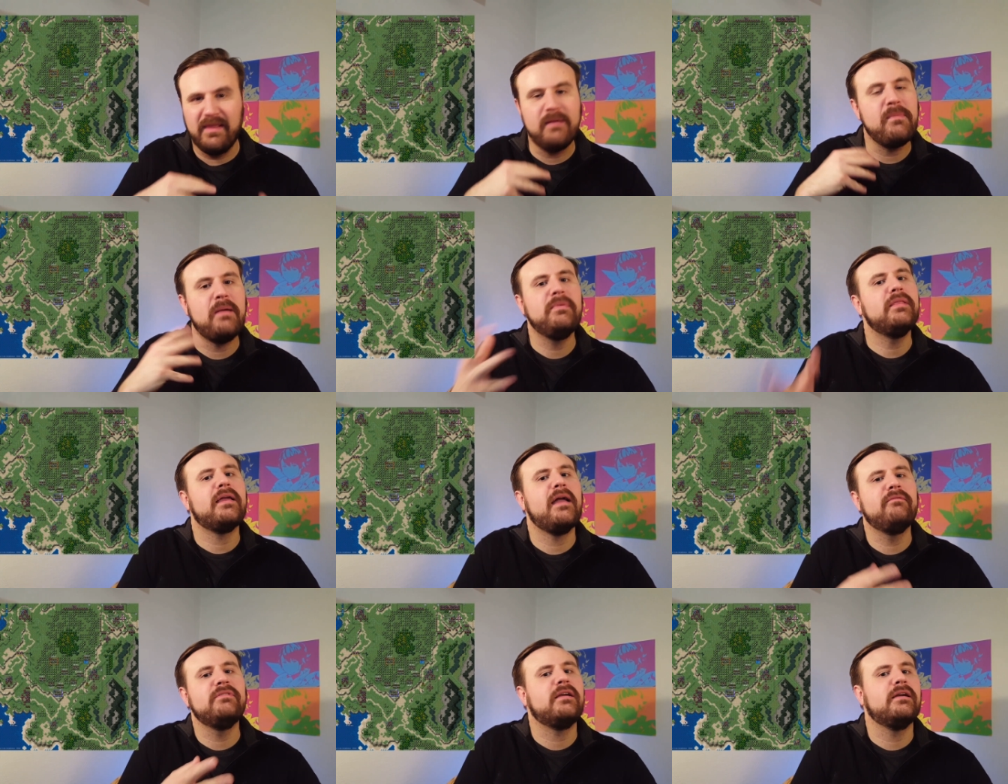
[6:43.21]
Like maybe like
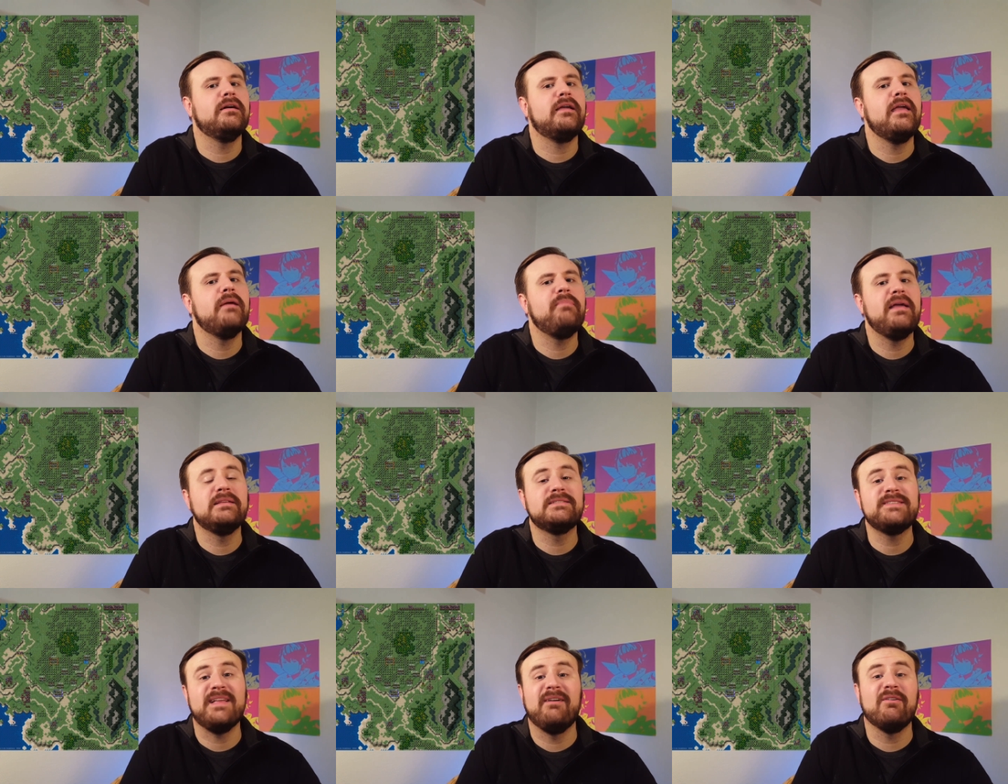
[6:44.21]
have like a campaign
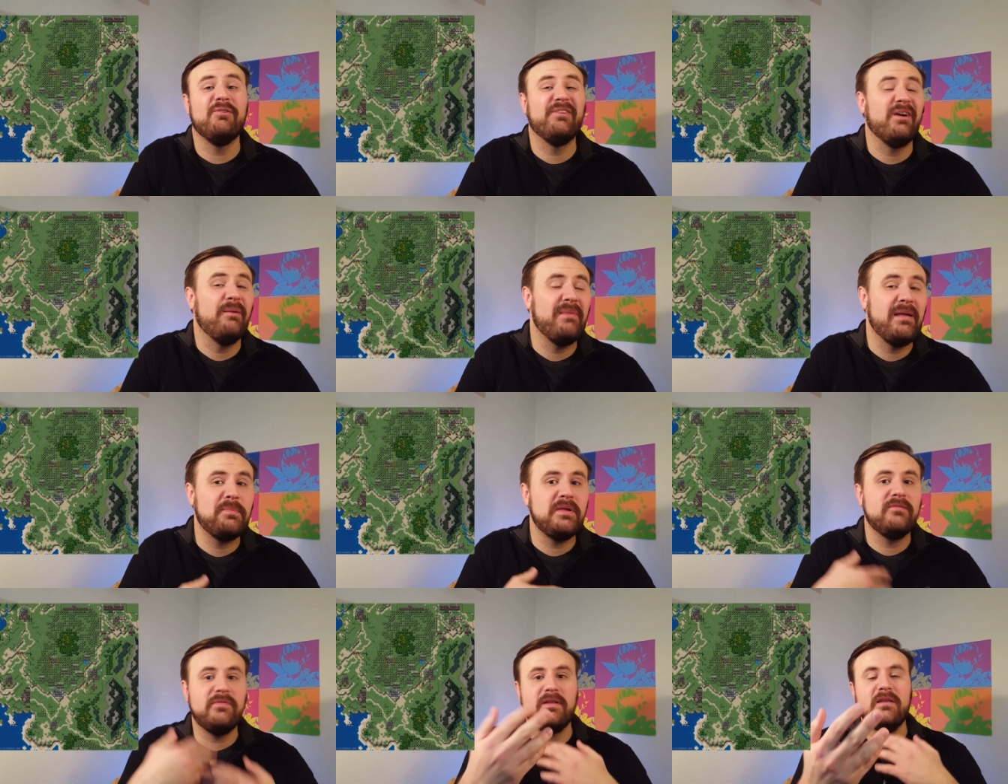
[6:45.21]
style going on. Maybe
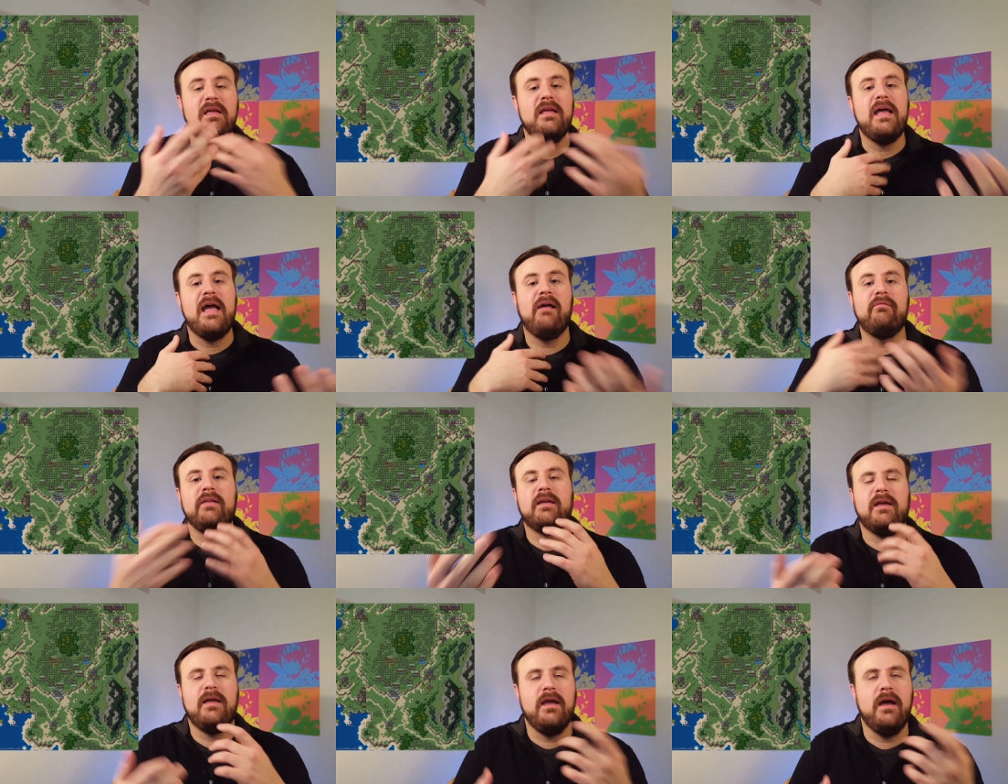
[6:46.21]
even have
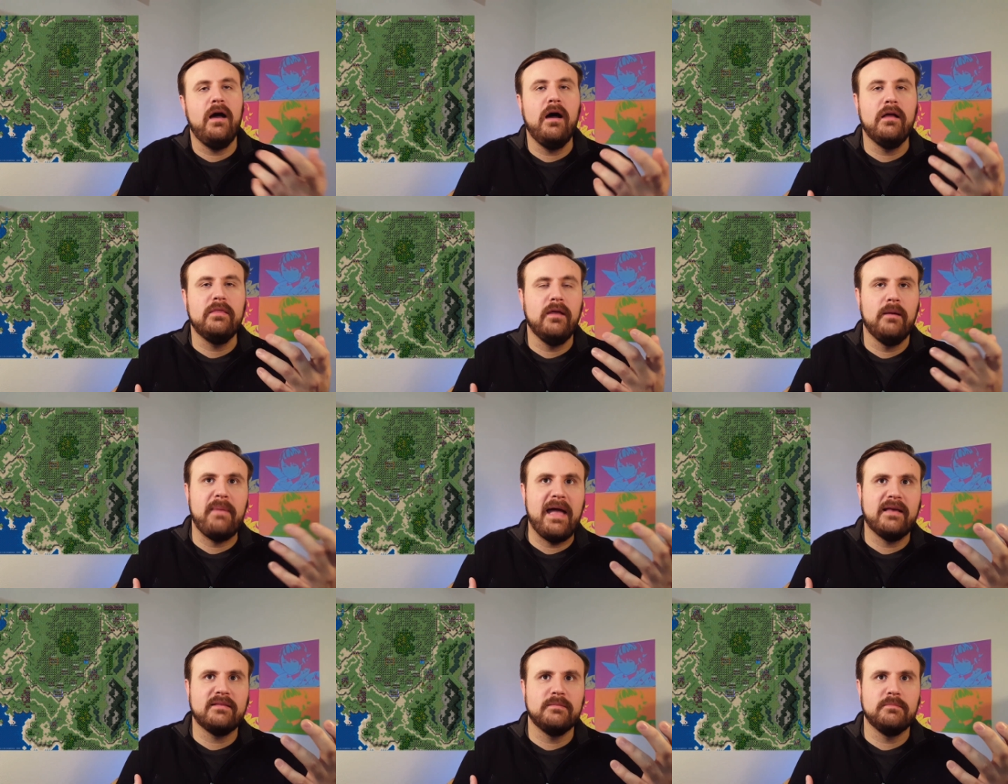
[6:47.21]
like a, not
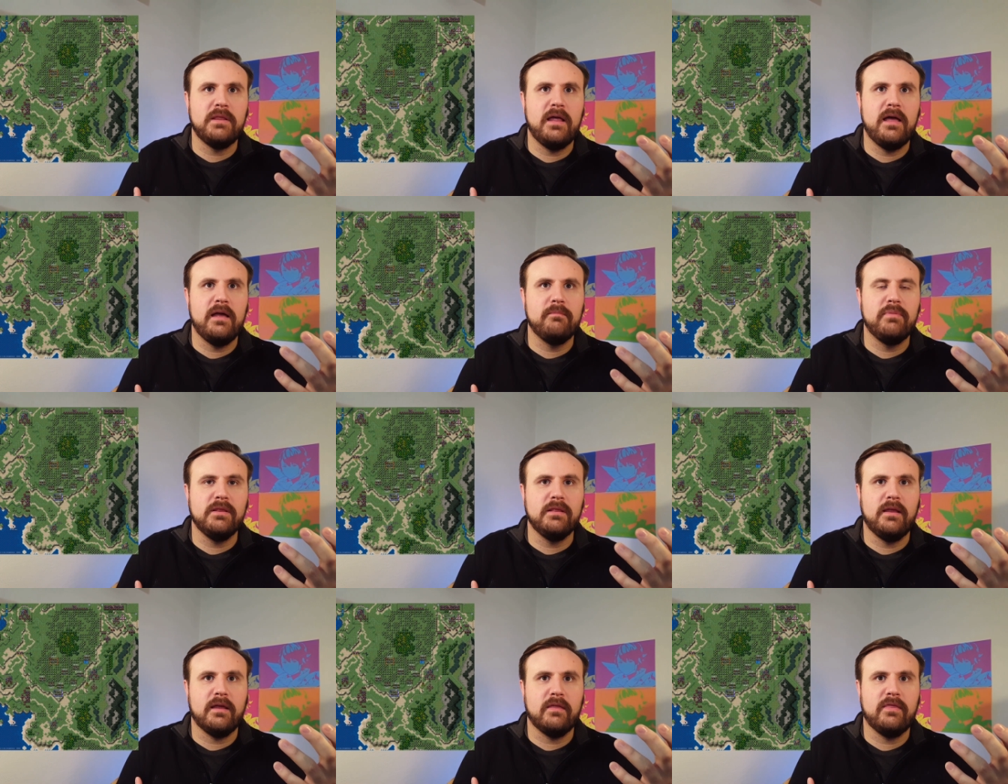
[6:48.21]
pass and play, but
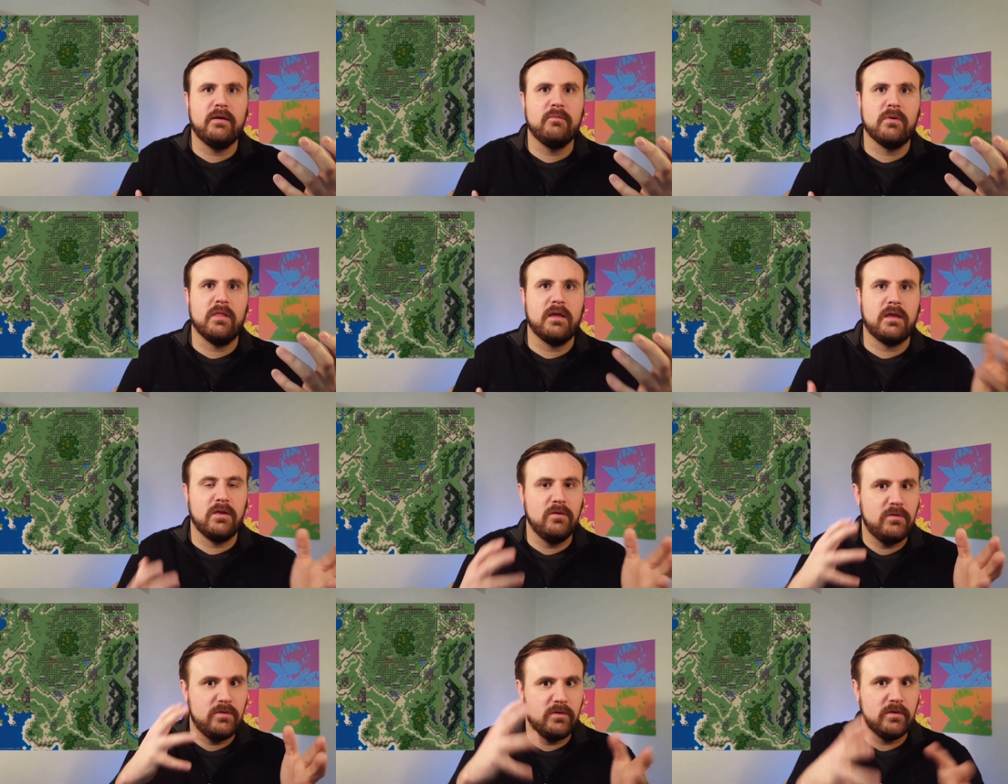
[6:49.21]
like a thing where like
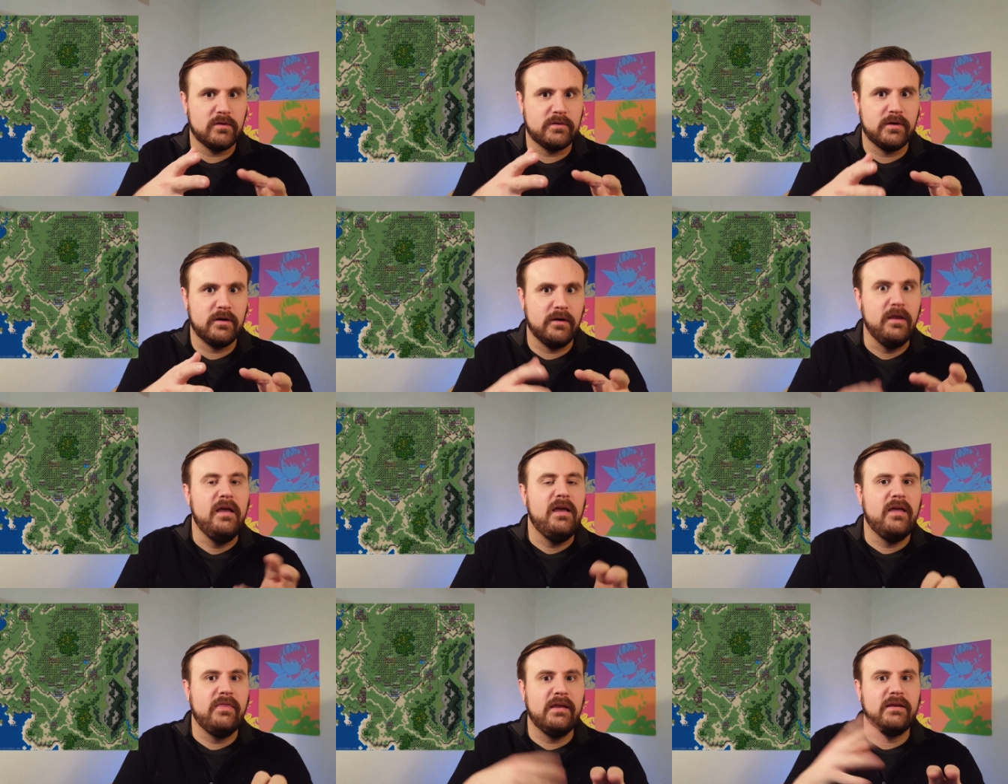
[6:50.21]
you do your turn
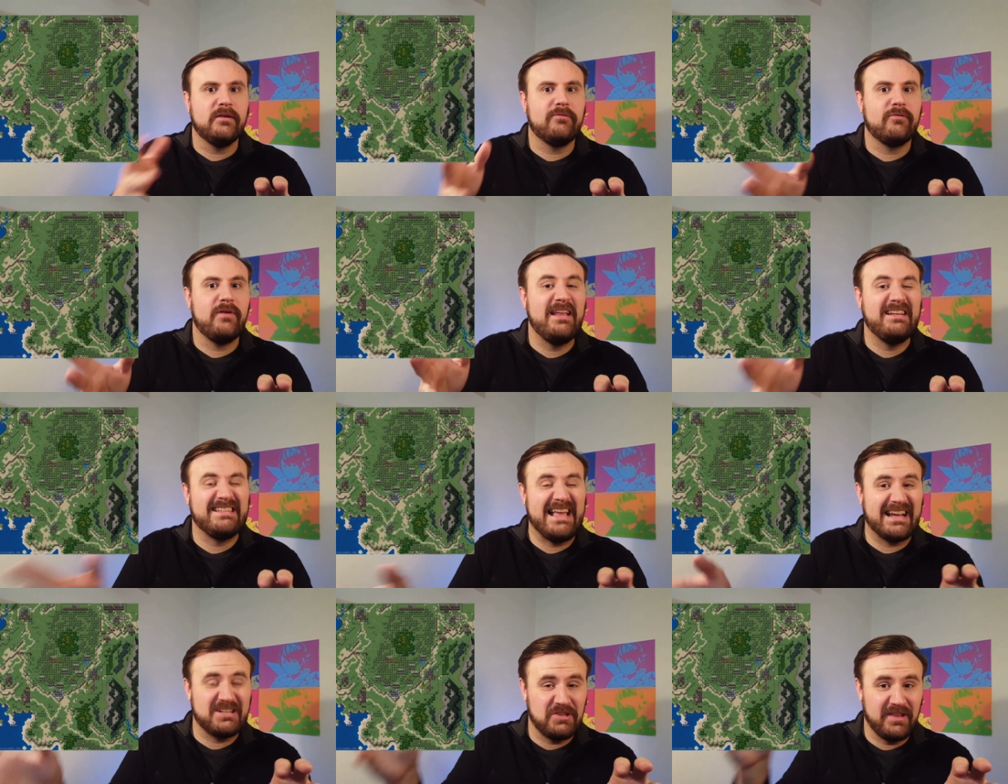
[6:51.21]
and then your friends
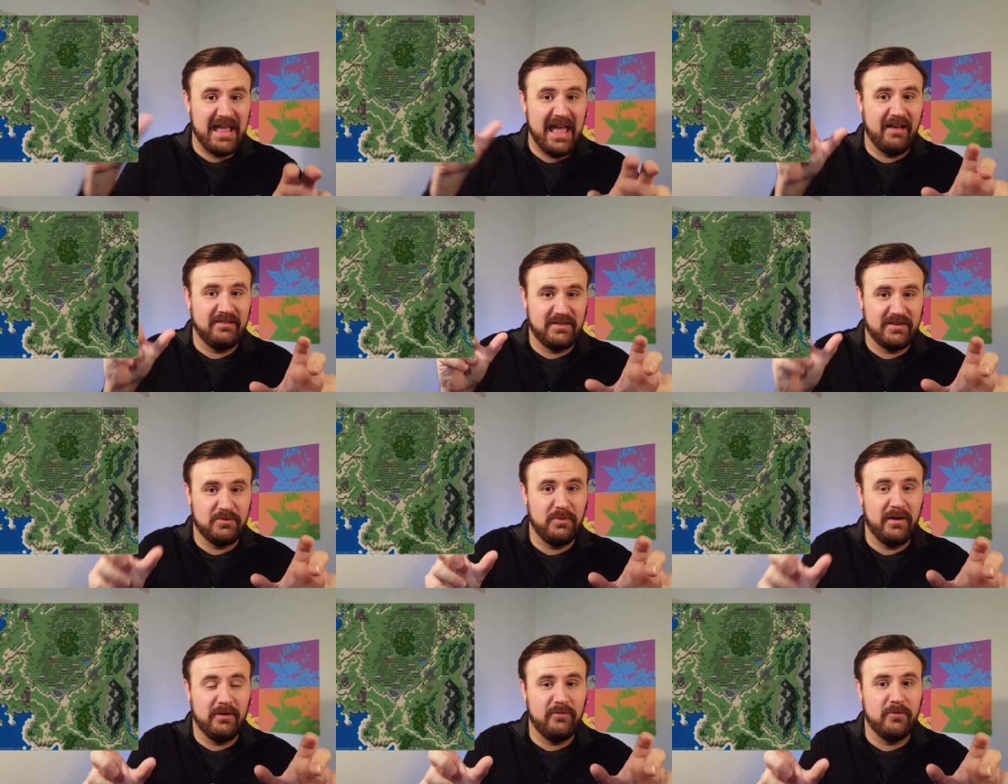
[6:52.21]
actually has a
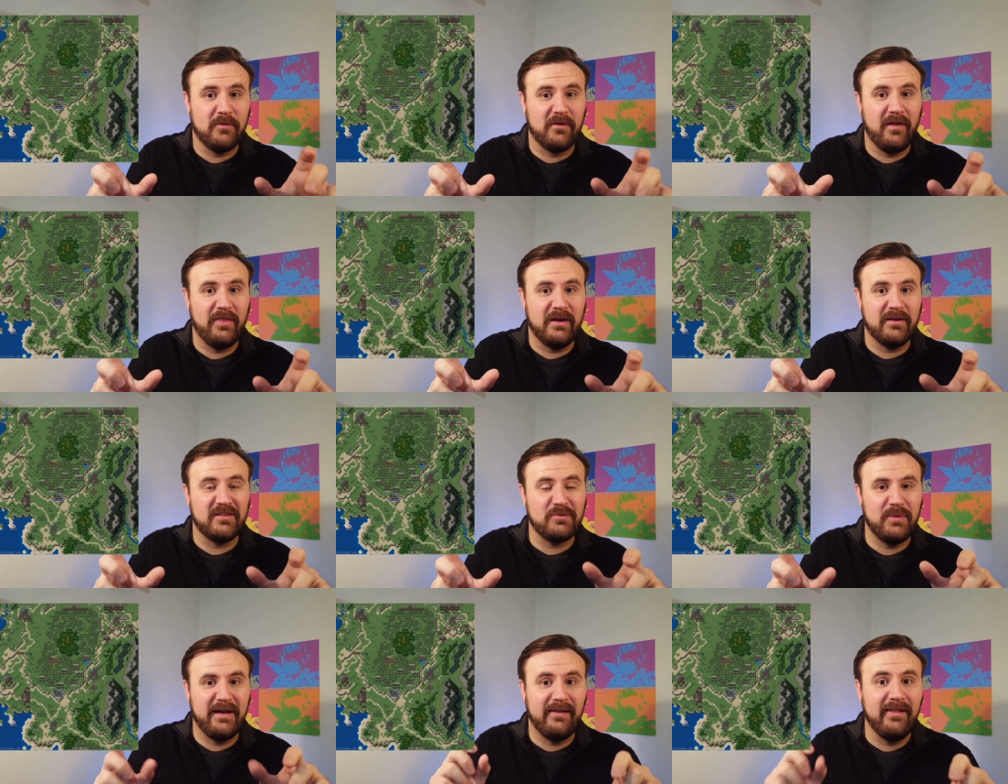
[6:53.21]
squad of 4 on there as
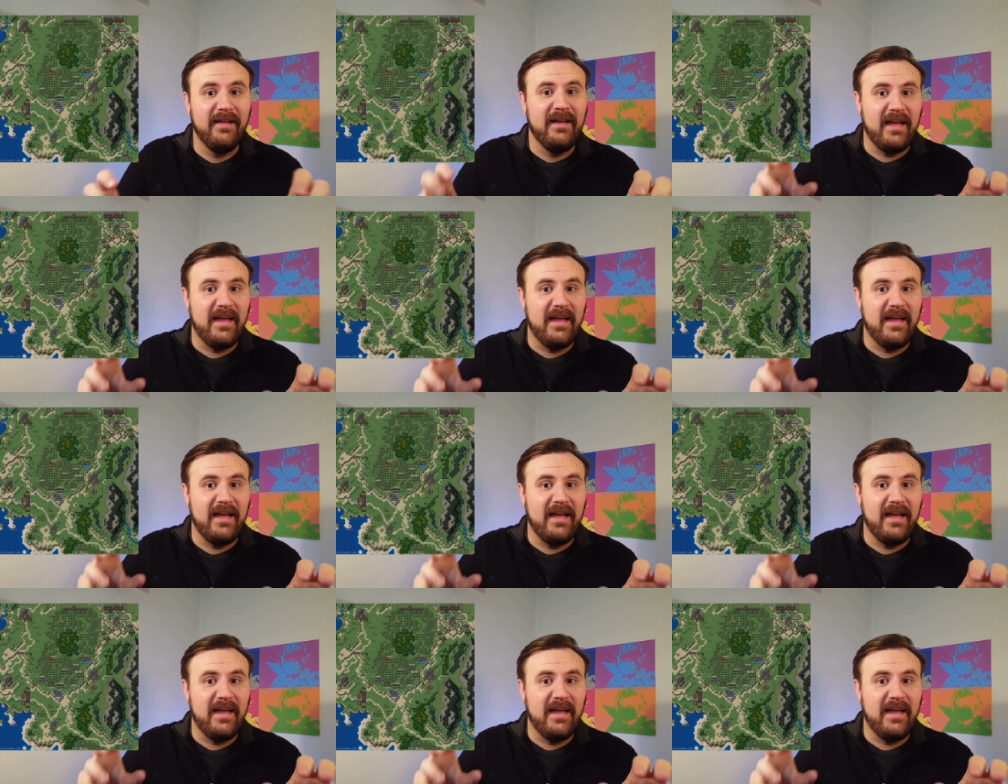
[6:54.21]
well.